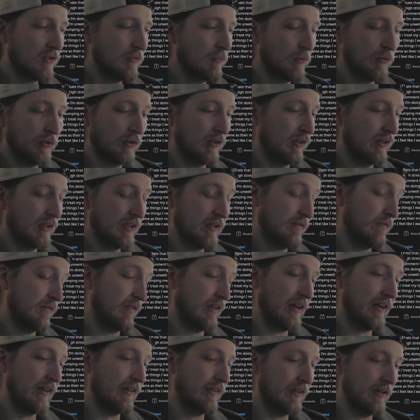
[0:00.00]
to live
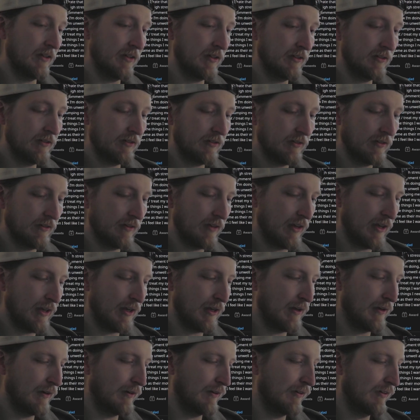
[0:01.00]
like this.
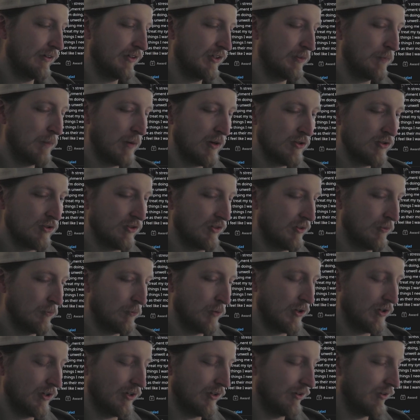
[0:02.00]
And especially
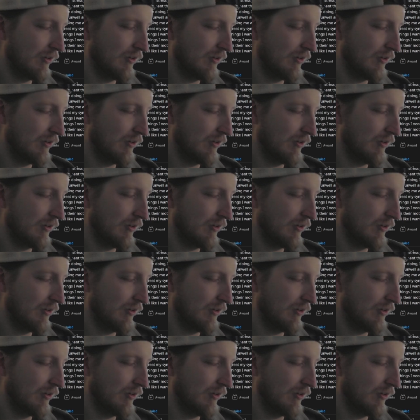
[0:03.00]
when